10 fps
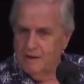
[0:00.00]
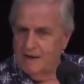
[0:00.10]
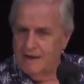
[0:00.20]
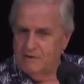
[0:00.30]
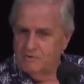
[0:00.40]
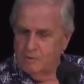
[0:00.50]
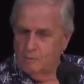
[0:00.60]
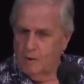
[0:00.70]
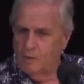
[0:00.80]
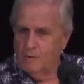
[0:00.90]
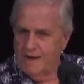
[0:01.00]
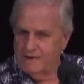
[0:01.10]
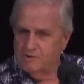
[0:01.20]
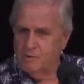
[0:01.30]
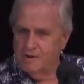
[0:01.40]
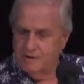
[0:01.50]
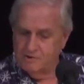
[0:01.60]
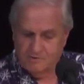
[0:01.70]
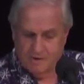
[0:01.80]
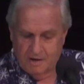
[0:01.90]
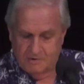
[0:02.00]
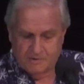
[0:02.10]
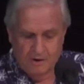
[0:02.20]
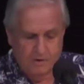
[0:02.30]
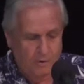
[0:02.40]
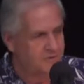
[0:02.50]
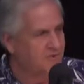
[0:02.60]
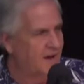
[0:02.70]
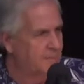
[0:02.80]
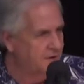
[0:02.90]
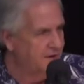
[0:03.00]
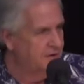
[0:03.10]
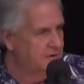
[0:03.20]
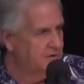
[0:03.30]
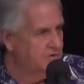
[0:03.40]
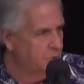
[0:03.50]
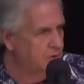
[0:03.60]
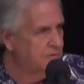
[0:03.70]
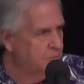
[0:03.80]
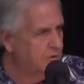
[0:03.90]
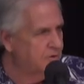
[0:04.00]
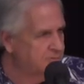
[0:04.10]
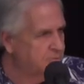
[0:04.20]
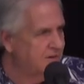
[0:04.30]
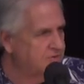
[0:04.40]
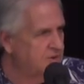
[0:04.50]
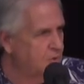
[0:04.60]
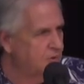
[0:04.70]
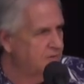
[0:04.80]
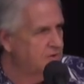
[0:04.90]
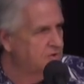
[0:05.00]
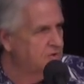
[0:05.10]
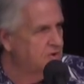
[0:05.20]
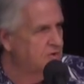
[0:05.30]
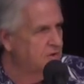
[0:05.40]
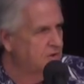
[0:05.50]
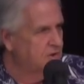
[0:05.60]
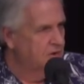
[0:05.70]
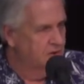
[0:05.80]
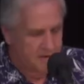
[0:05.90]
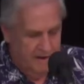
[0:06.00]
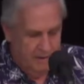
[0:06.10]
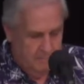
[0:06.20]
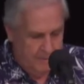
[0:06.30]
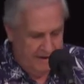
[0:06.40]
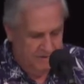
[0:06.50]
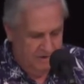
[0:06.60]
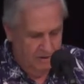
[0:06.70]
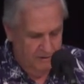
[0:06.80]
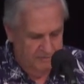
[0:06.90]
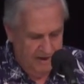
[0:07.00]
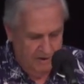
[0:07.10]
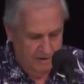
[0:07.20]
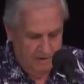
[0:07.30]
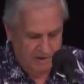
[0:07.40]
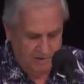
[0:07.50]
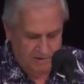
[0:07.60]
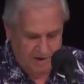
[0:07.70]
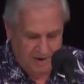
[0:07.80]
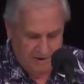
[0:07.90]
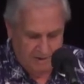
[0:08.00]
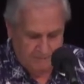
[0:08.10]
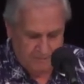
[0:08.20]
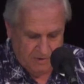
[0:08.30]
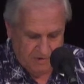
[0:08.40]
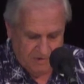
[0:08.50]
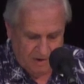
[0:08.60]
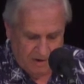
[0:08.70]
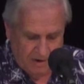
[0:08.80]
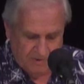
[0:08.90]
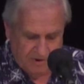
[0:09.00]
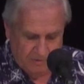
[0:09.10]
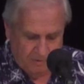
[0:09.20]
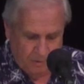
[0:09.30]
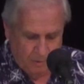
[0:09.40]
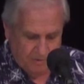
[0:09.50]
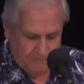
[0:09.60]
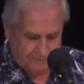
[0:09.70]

and while we are doing this, it's God's harmony. The Word of God is blessed in all of us. Now, bouncing off that, I'd like to take just a closing thought.